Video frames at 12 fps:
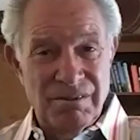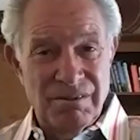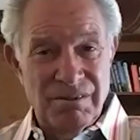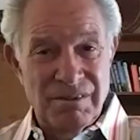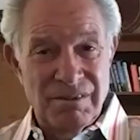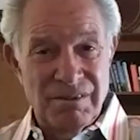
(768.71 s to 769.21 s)

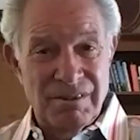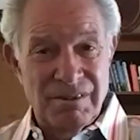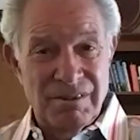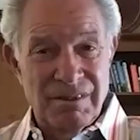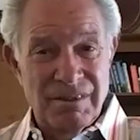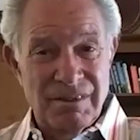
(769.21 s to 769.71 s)
Tough
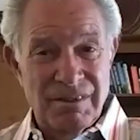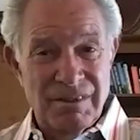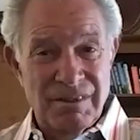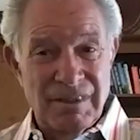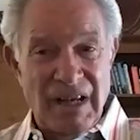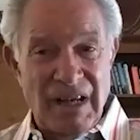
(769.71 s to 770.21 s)
decision.
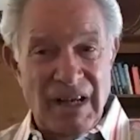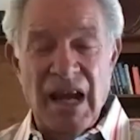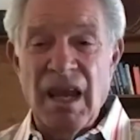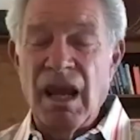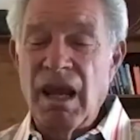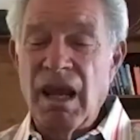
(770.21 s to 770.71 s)
I
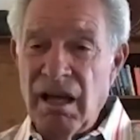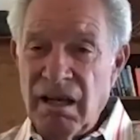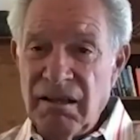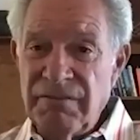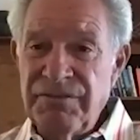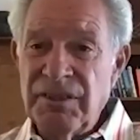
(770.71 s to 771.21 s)
love
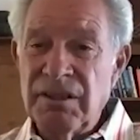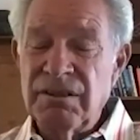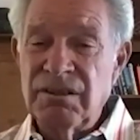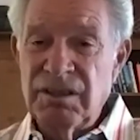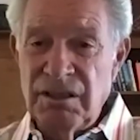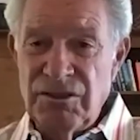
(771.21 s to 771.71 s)

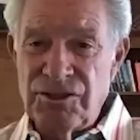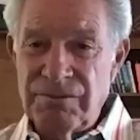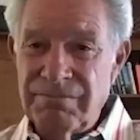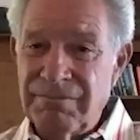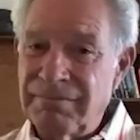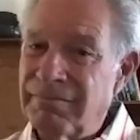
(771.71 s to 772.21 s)
teaching,
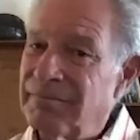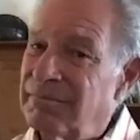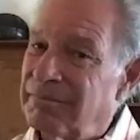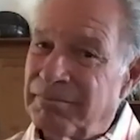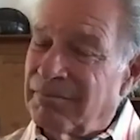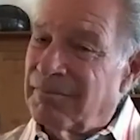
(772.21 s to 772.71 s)

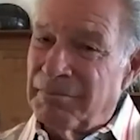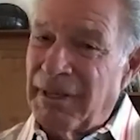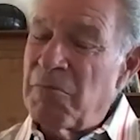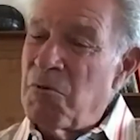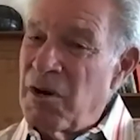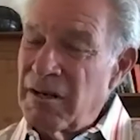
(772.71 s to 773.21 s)
but I
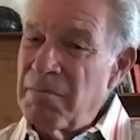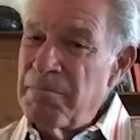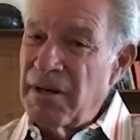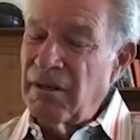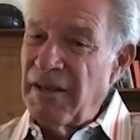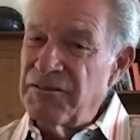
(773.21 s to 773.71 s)
wanted a better
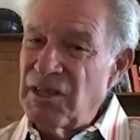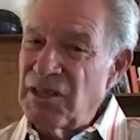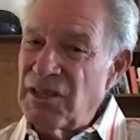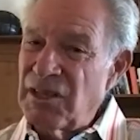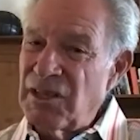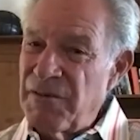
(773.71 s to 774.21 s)
lifestyle for
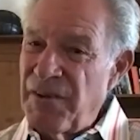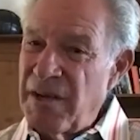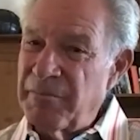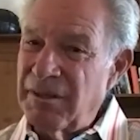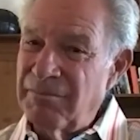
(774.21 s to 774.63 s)
my family.